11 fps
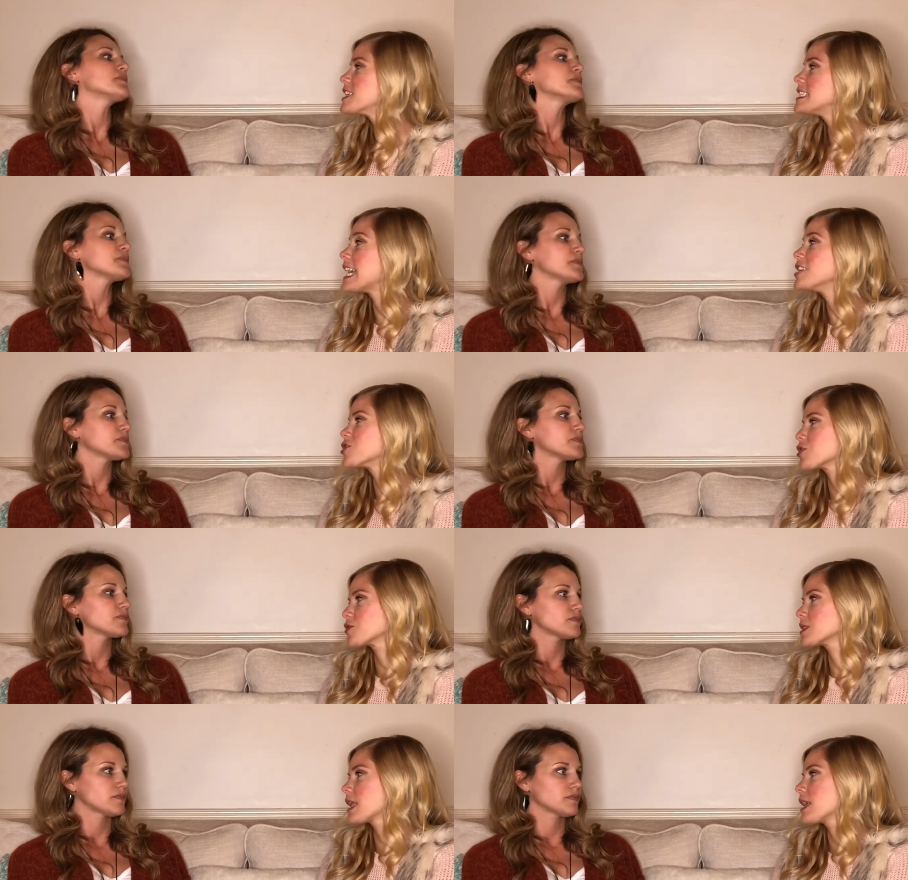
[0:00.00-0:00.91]
Speaker 1: the
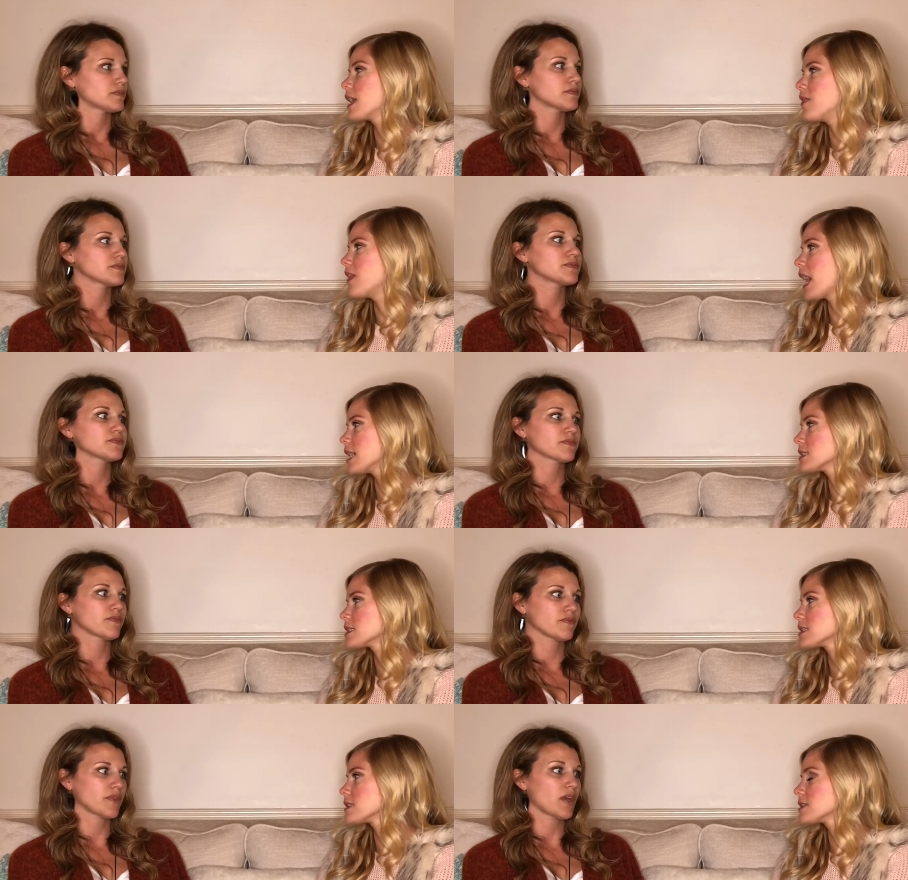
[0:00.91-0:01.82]
dangers in that.
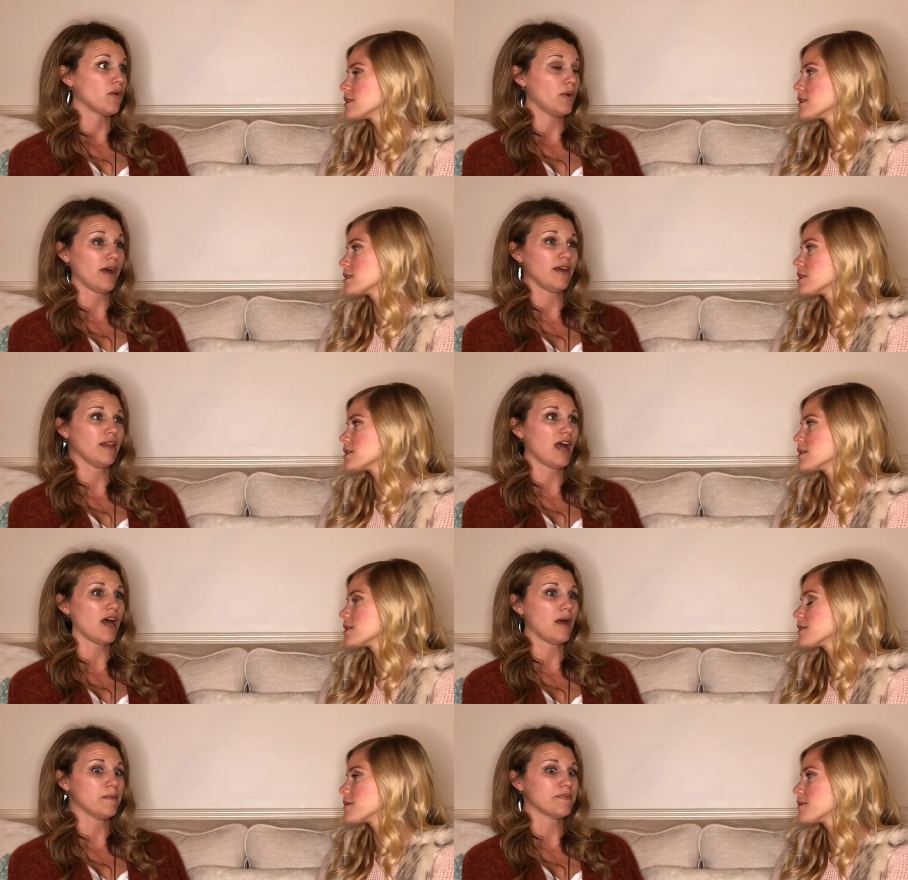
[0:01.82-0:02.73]
Well,
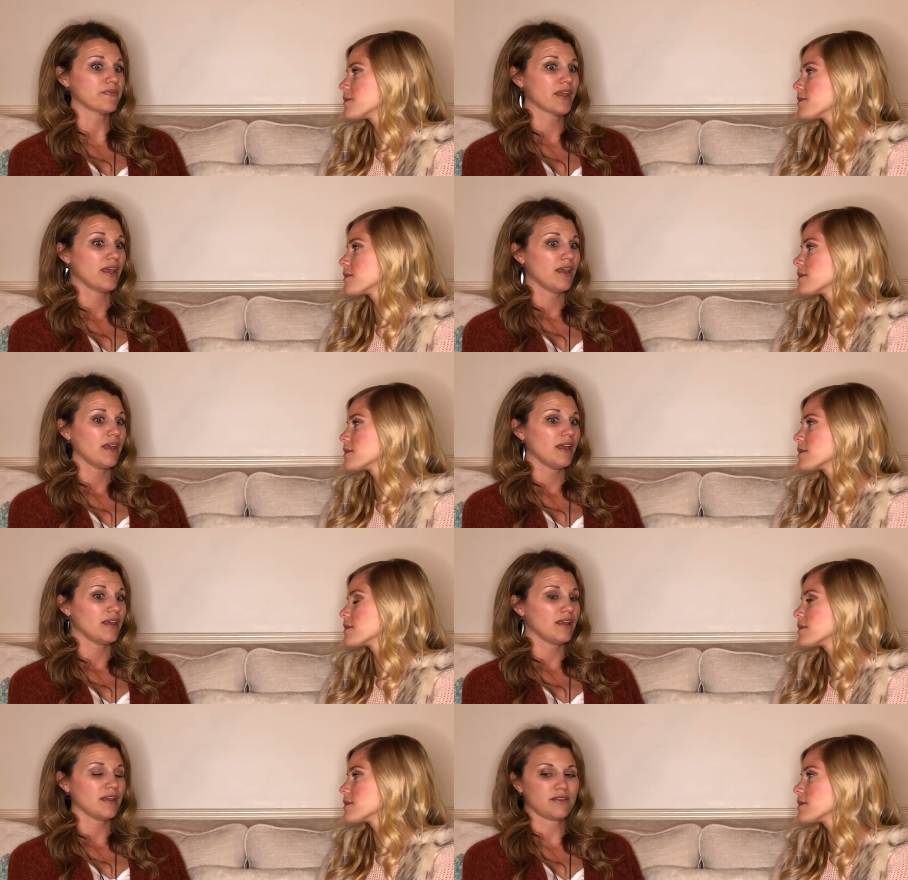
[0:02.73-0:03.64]
um,
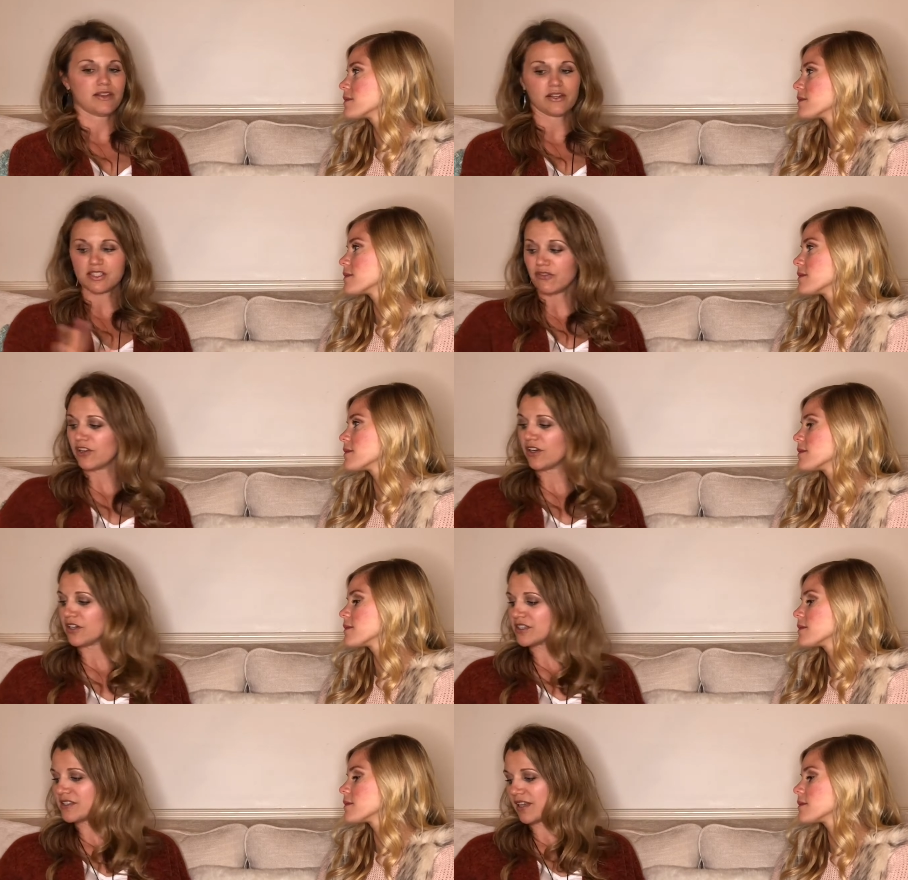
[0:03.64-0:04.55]
there's a
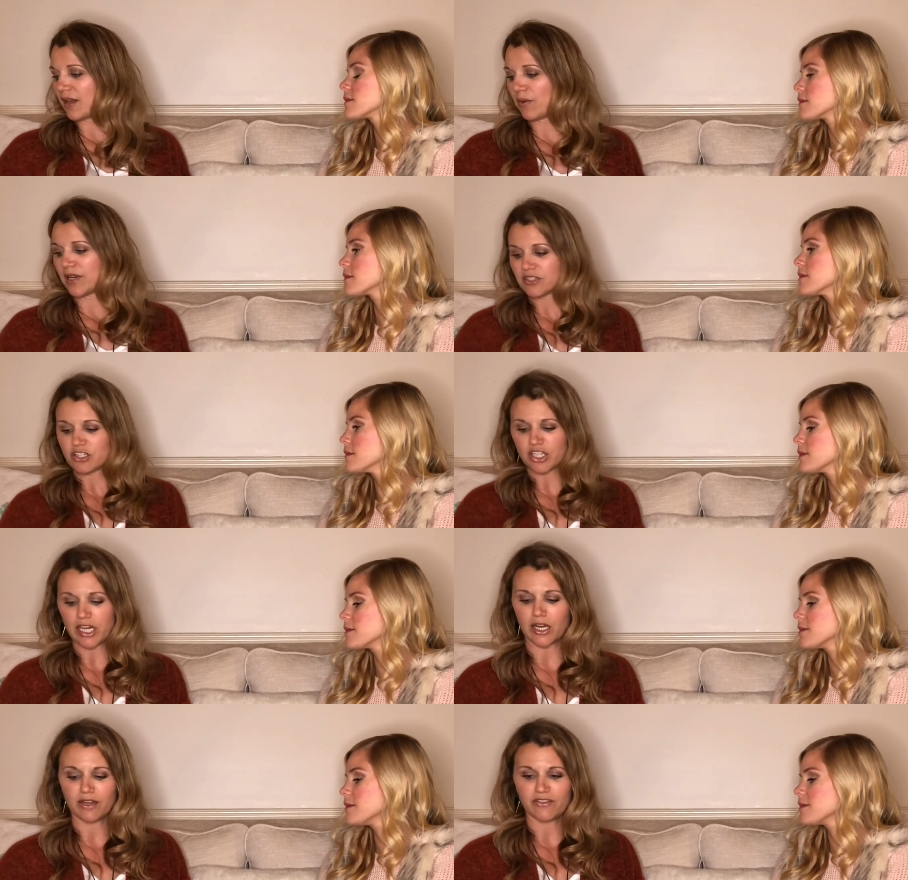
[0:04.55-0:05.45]
verse that I wanted to
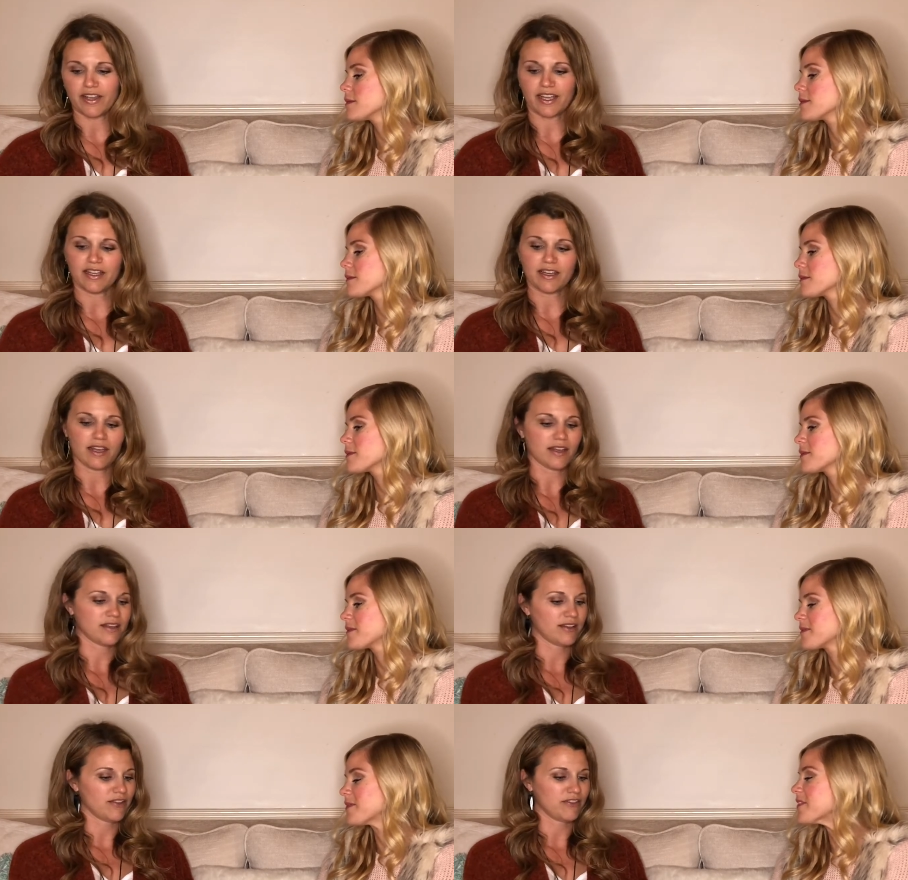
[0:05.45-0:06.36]
share if I can
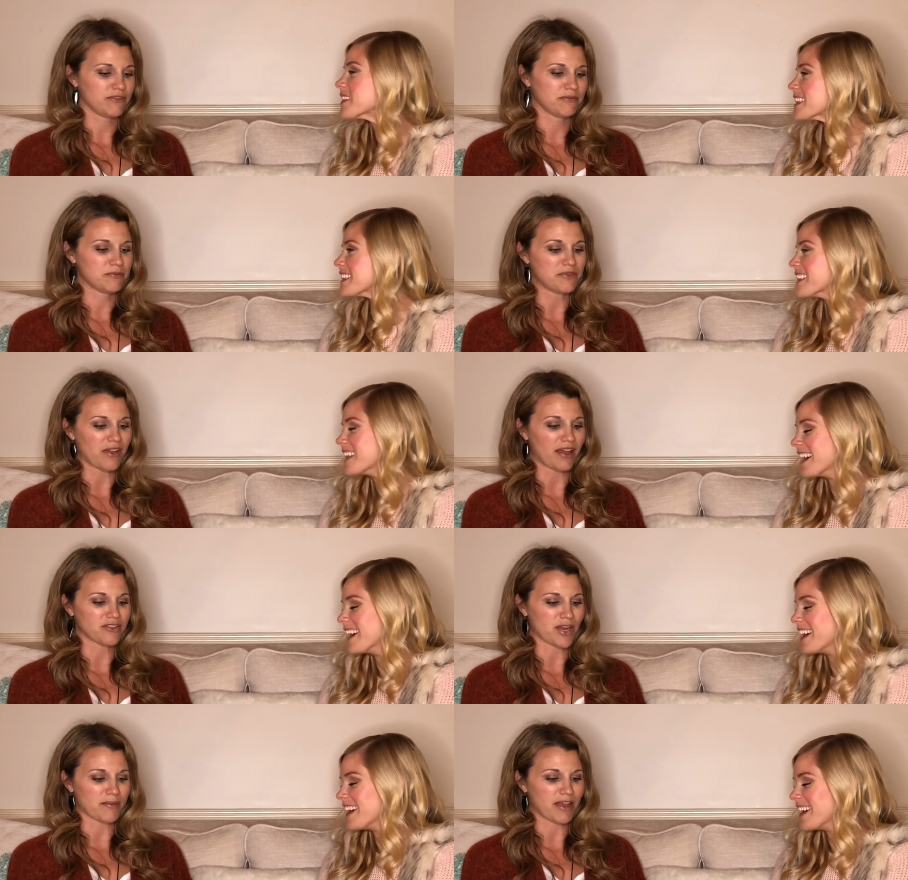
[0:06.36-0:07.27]
uh, not
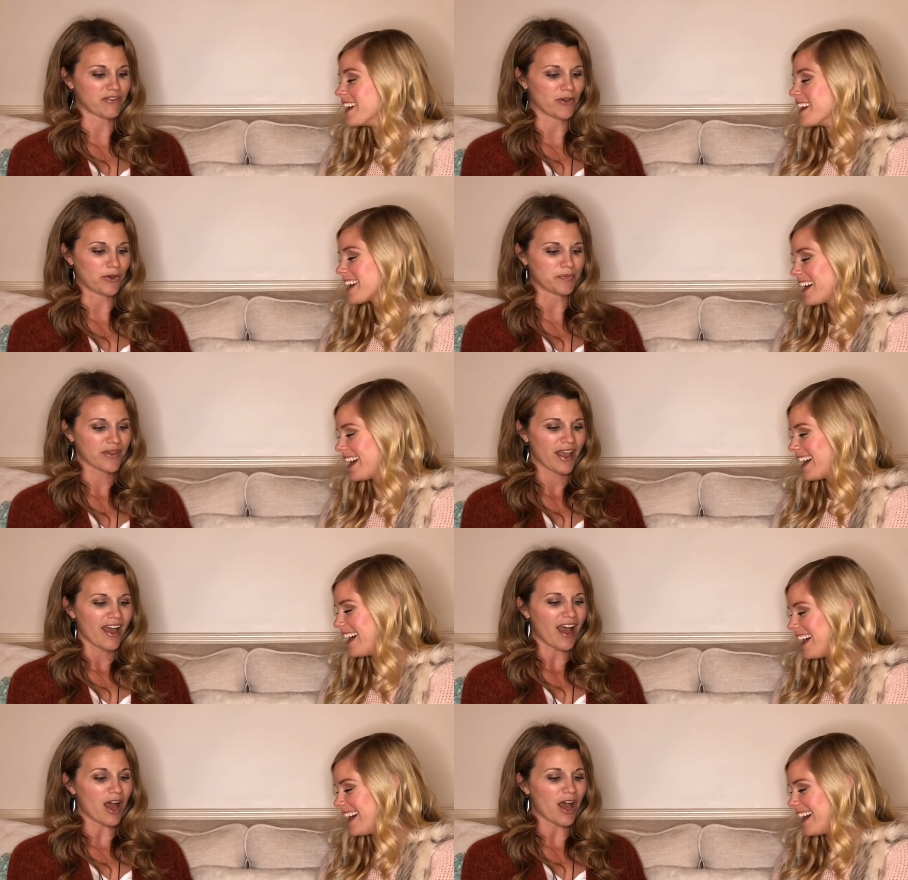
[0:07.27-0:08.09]
draw my phone.